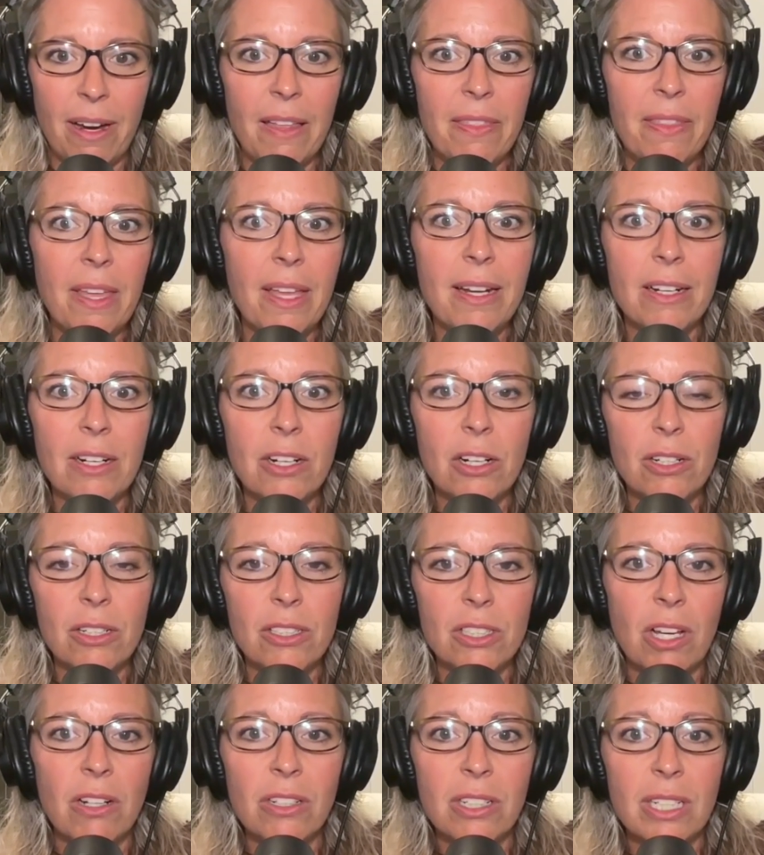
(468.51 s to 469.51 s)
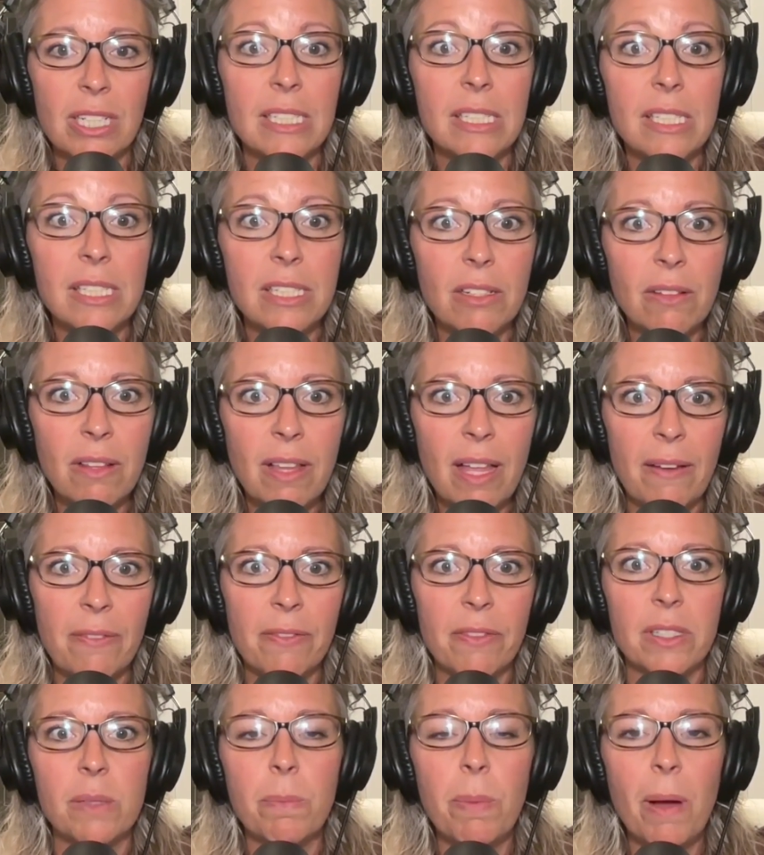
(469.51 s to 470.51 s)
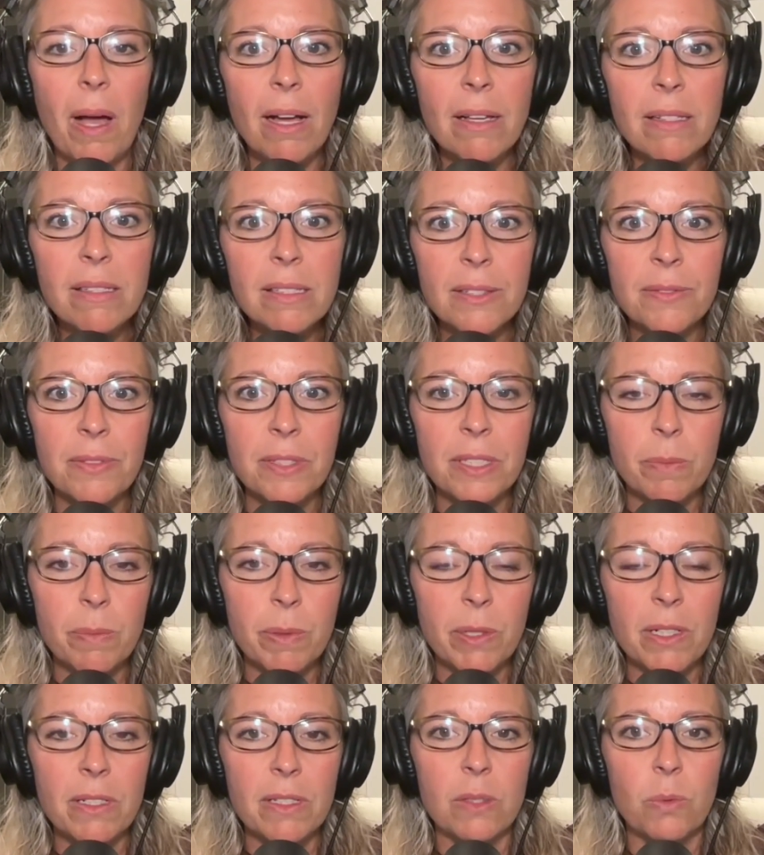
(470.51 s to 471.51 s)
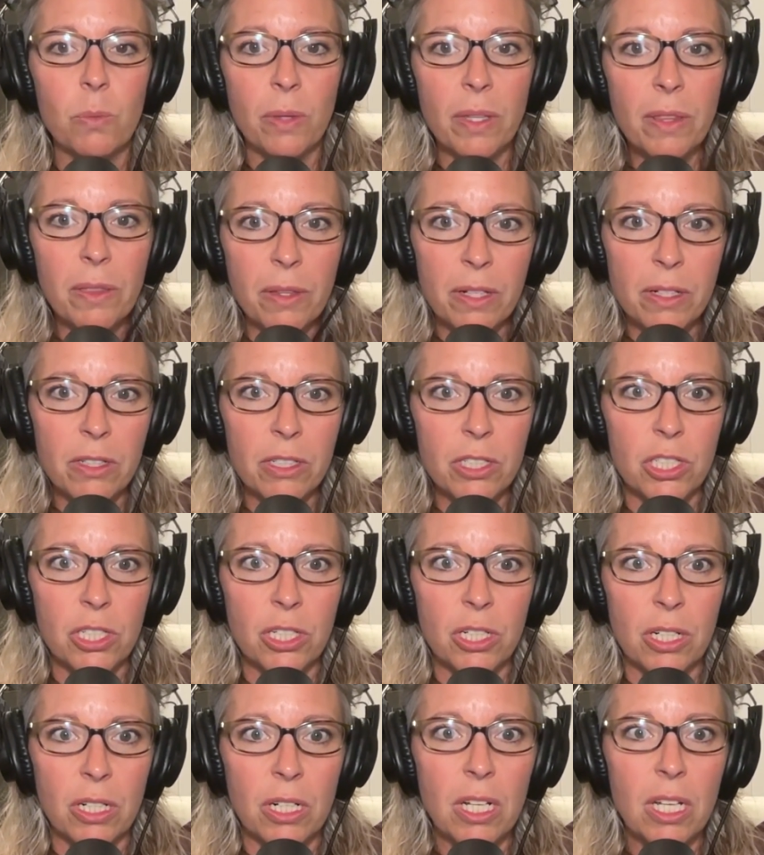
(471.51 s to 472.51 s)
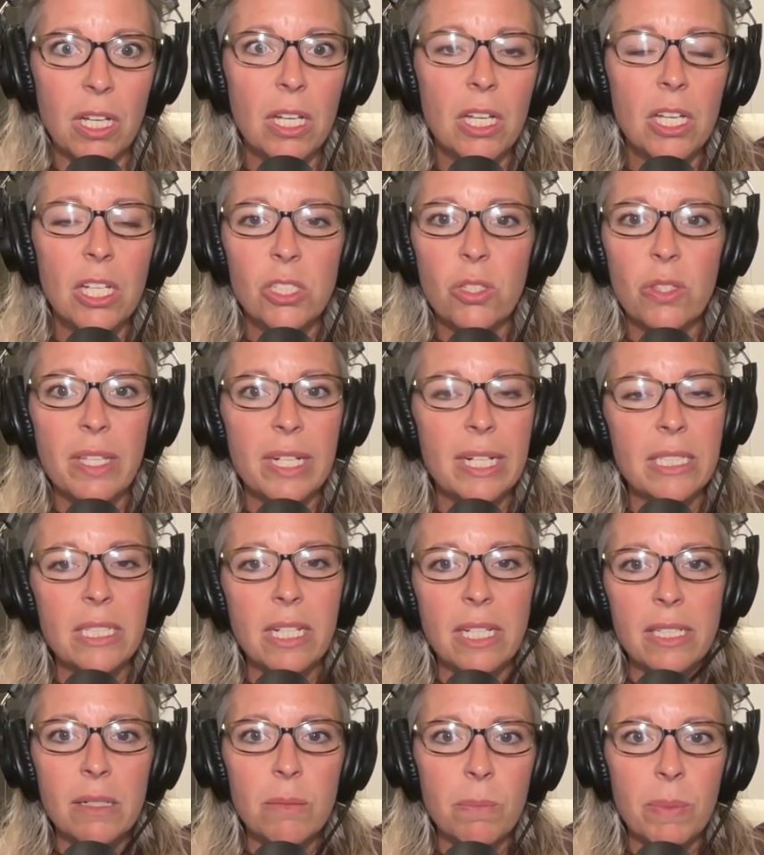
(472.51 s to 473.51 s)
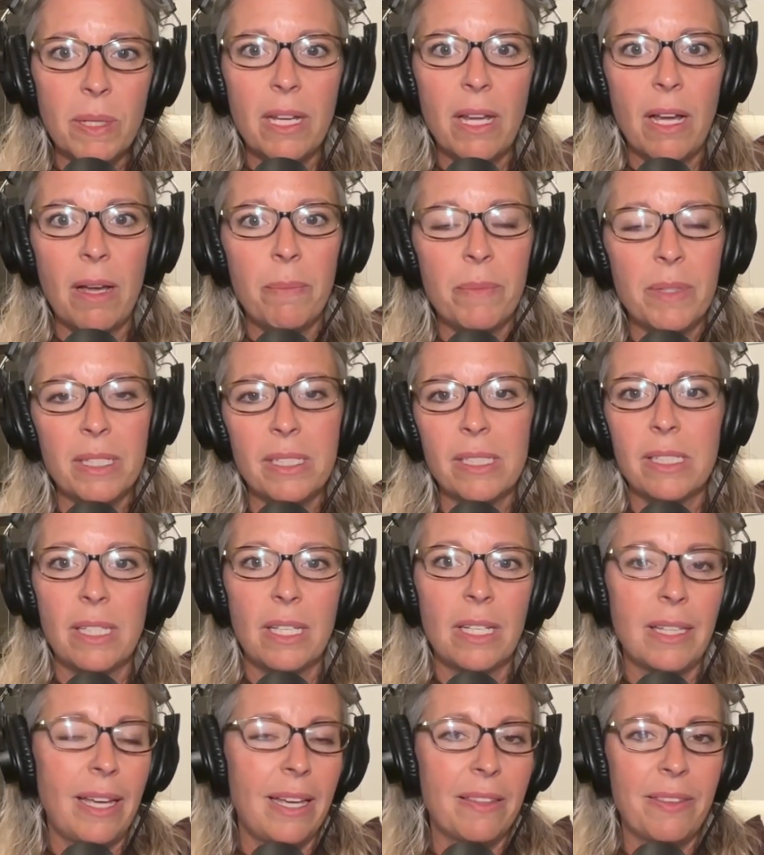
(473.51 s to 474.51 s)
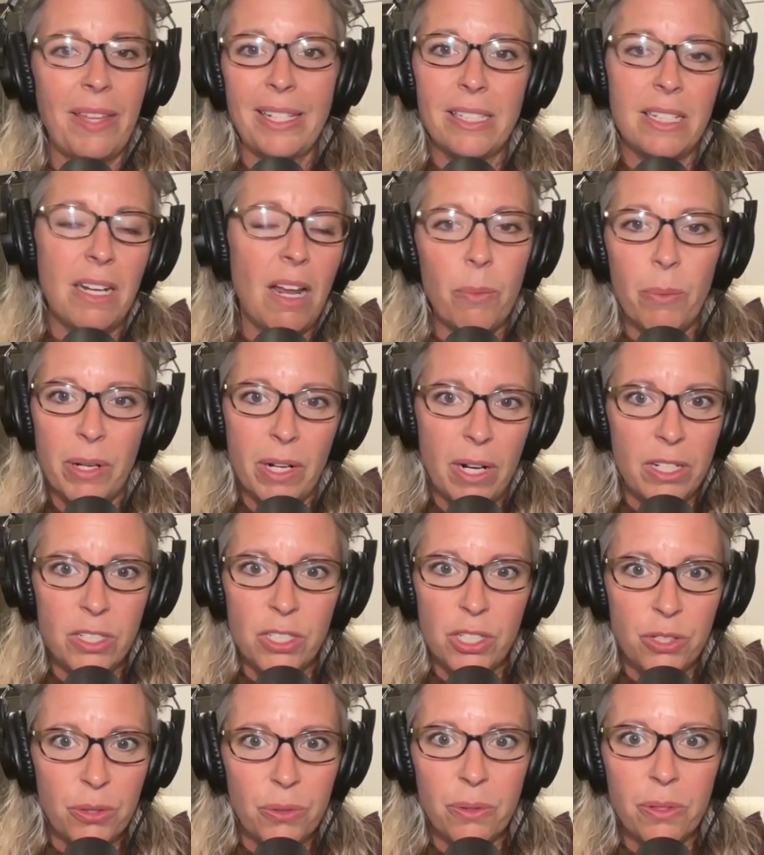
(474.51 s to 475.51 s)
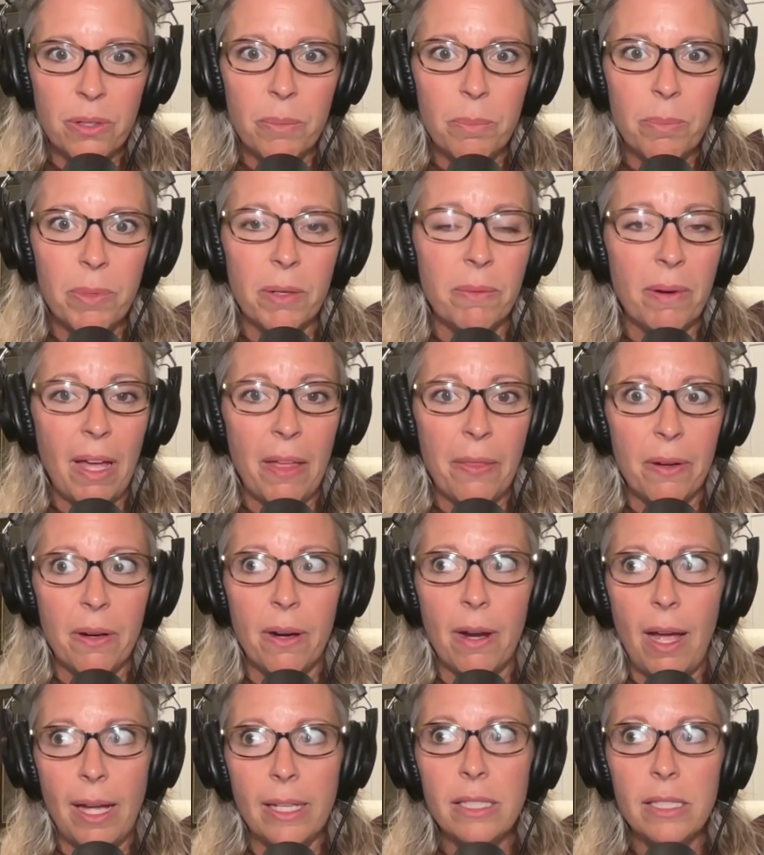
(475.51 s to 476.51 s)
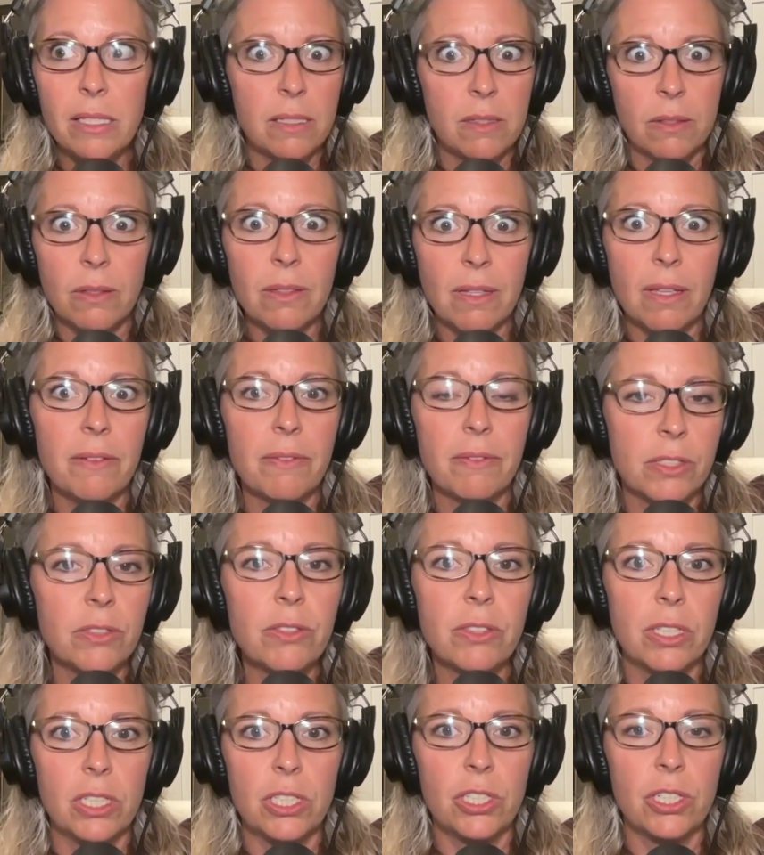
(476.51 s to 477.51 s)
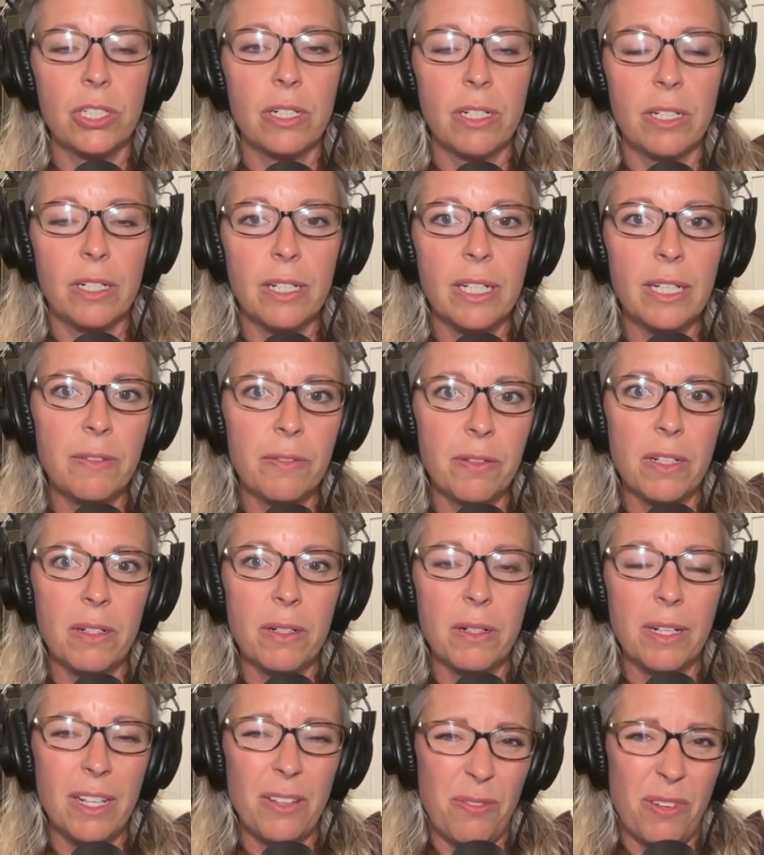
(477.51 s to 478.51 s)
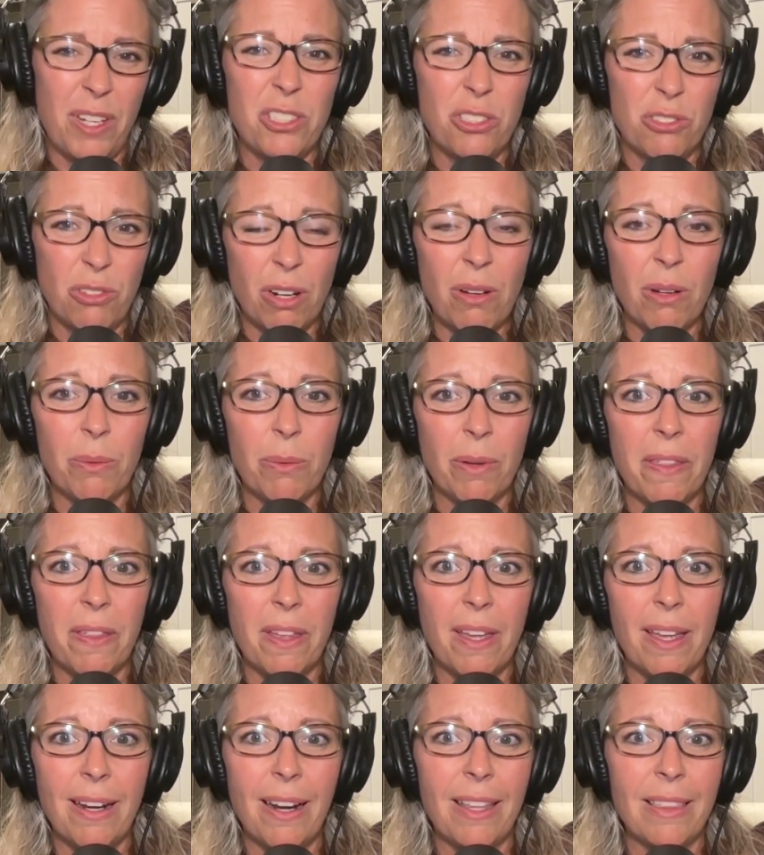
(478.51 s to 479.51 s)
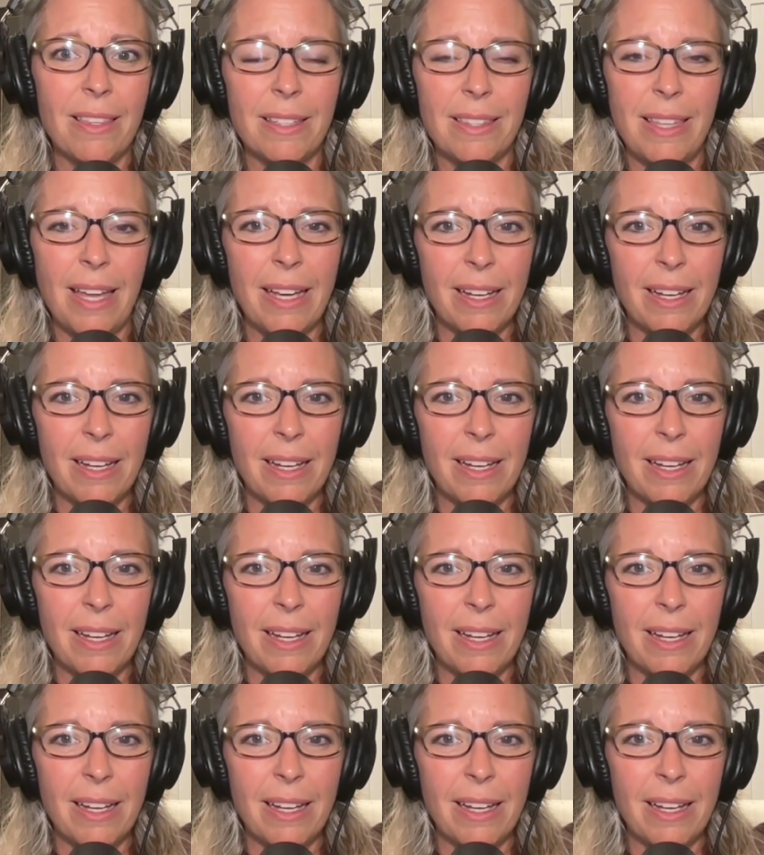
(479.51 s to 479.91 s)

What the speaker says: And then her daughter can still have this positive experience with literature, so that it doesn't become this thing like, that's not what I do, but rather, I still love literature, even if I struggle with it. And I think that